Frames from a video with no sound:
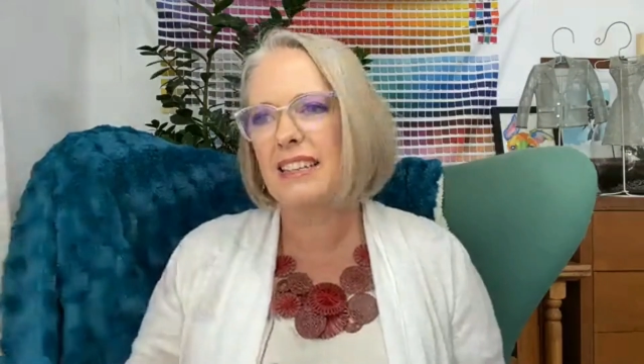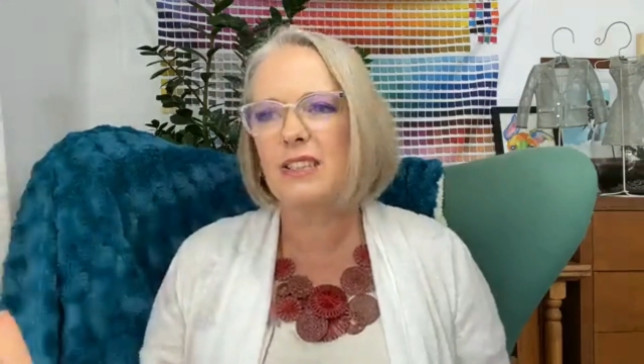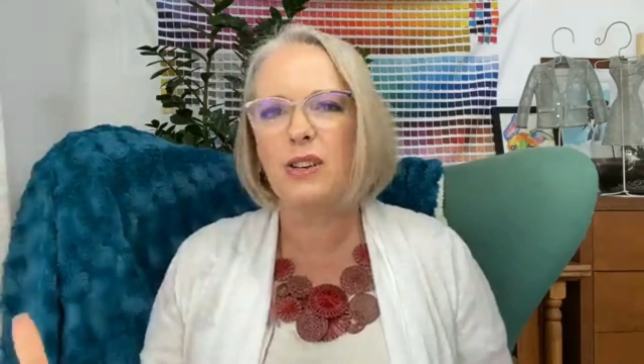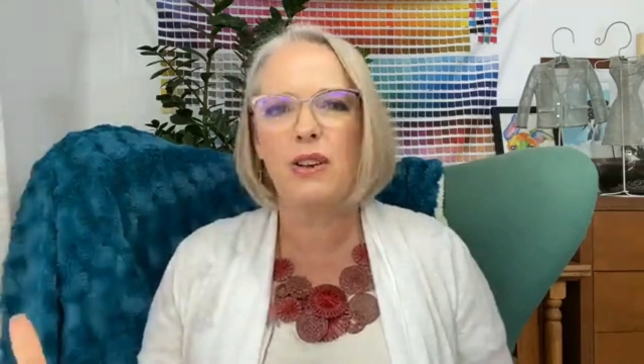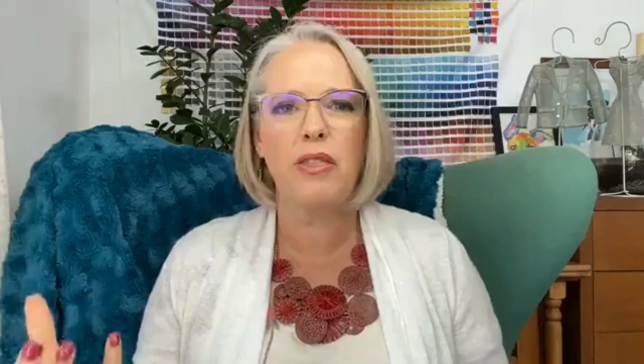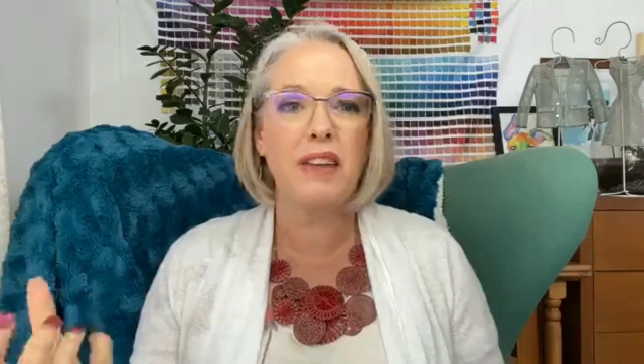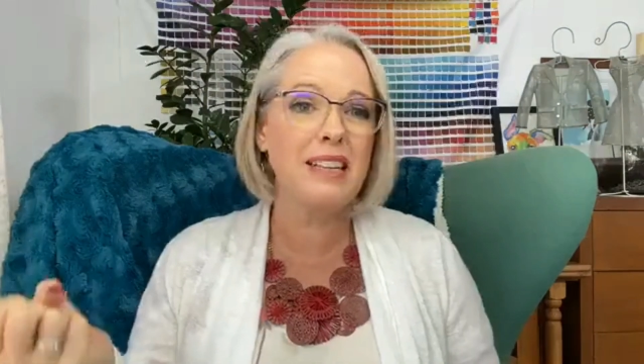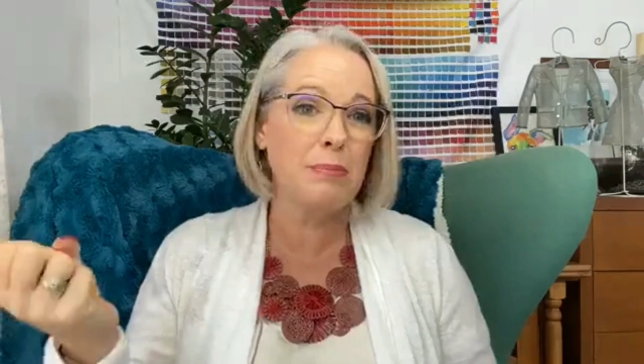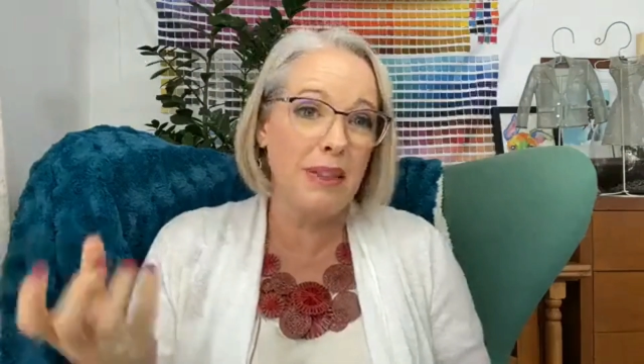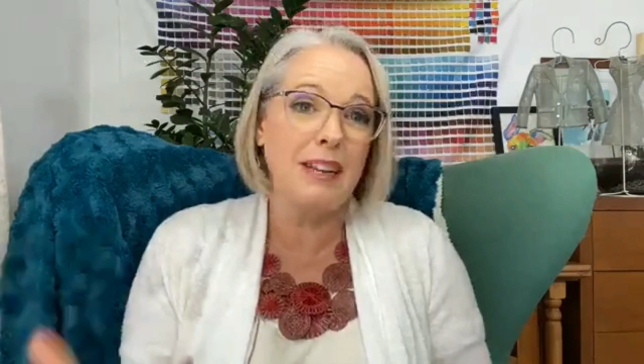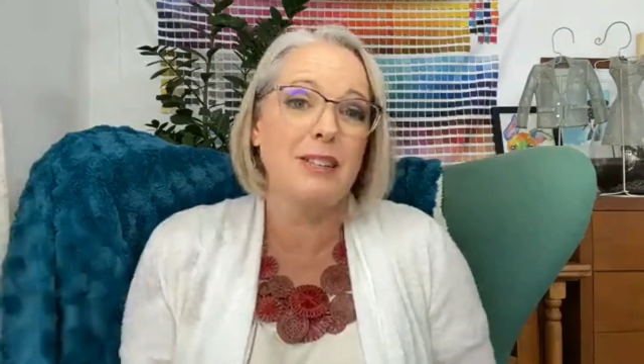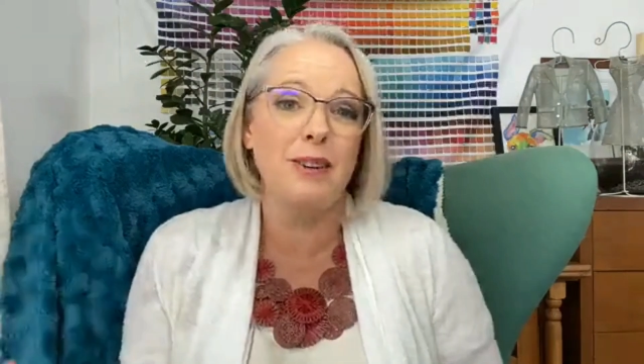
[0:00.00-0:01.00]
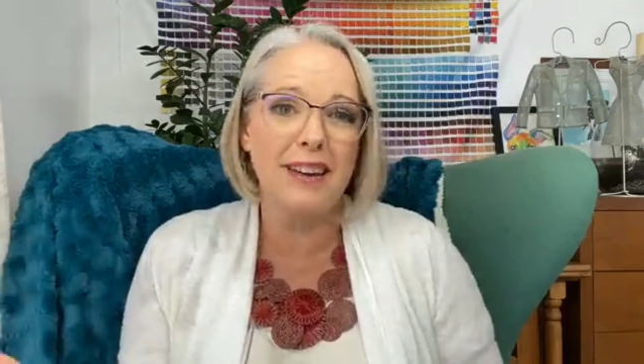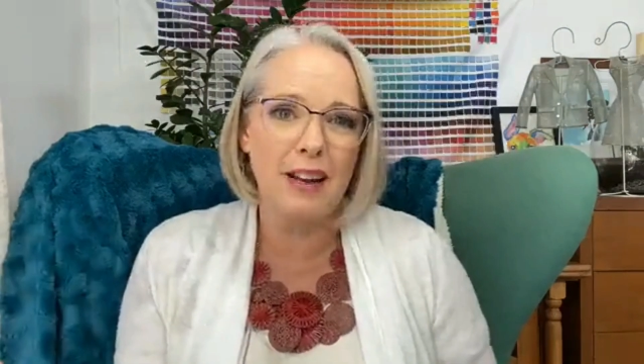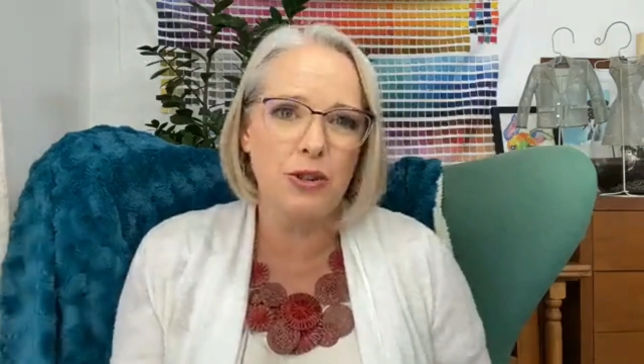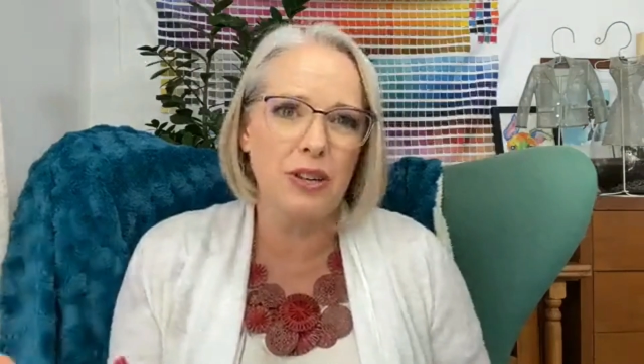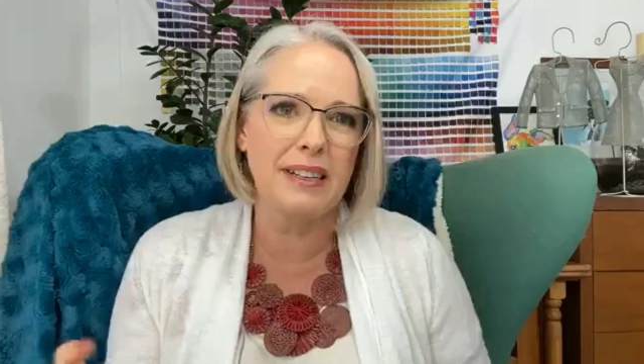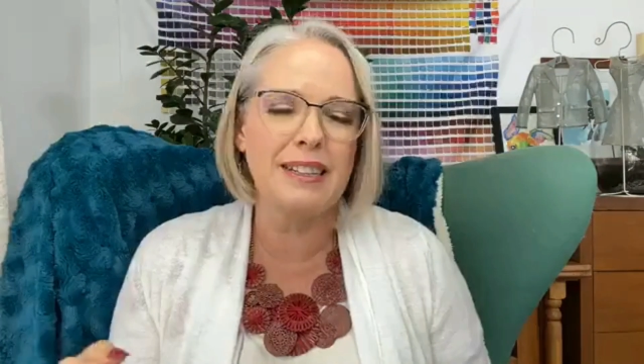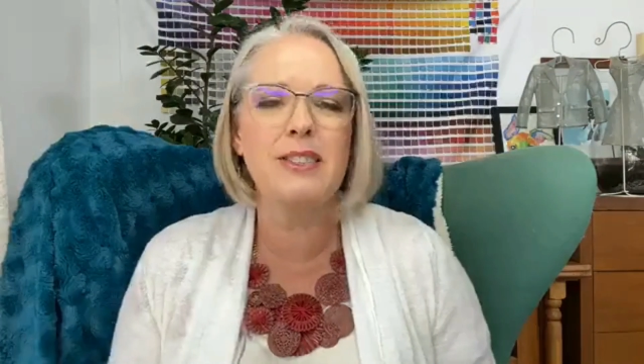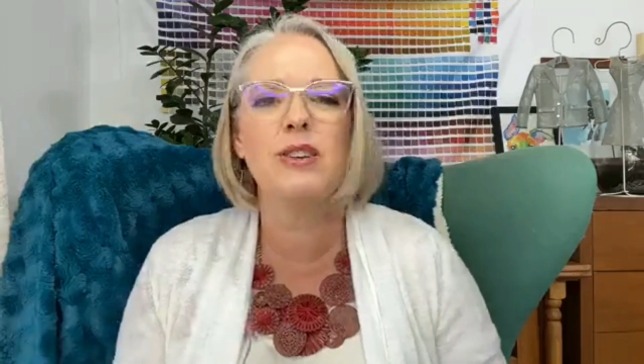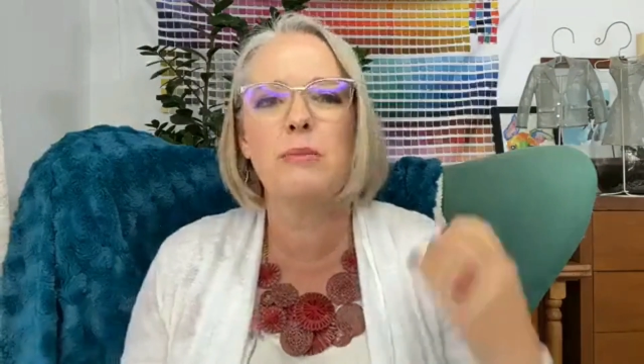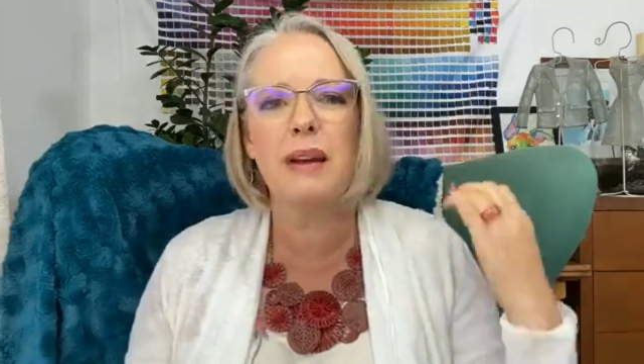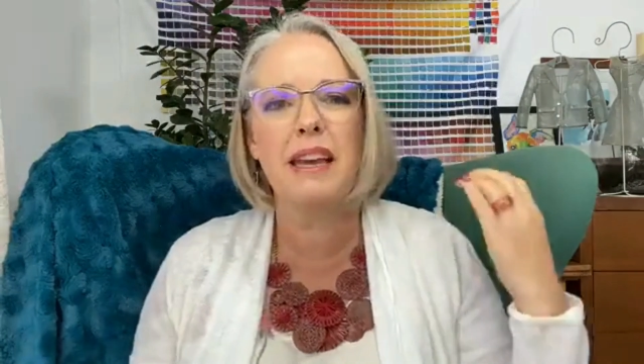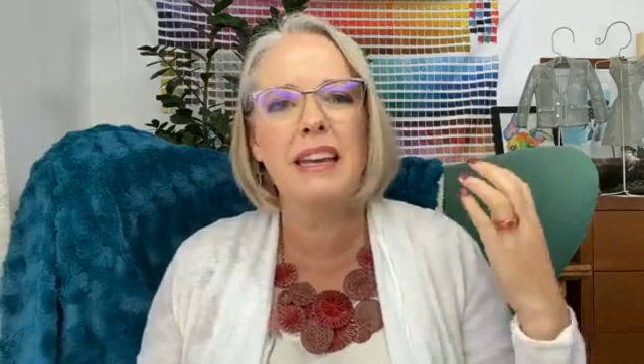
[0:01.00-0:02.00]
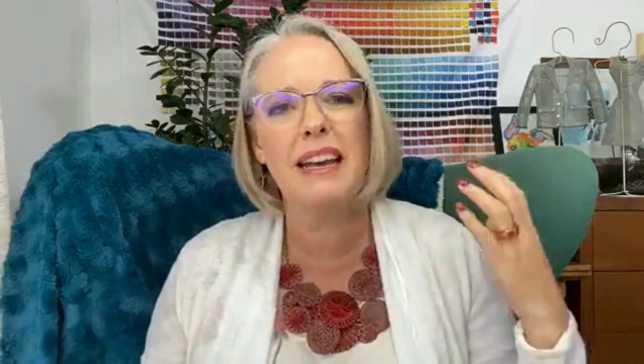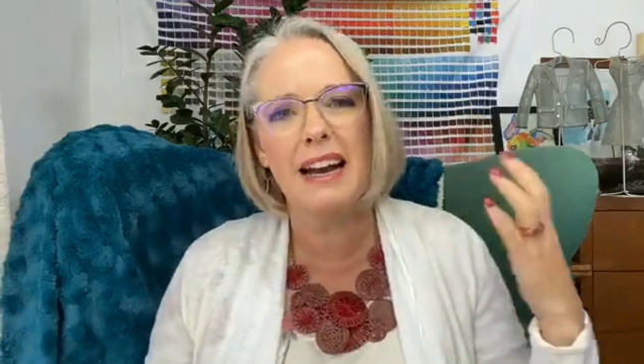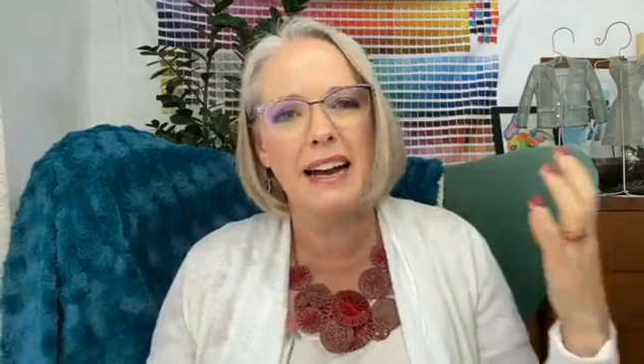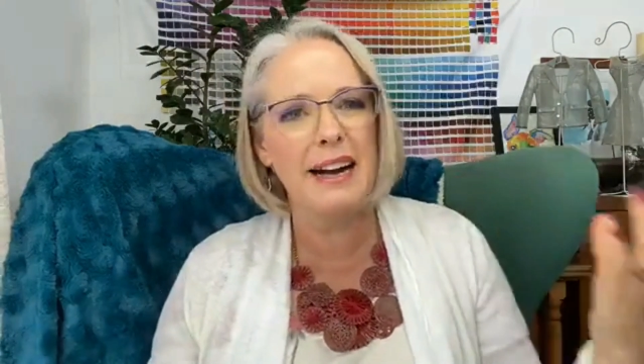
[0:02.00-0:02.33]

certain things, but they don't actually suit me,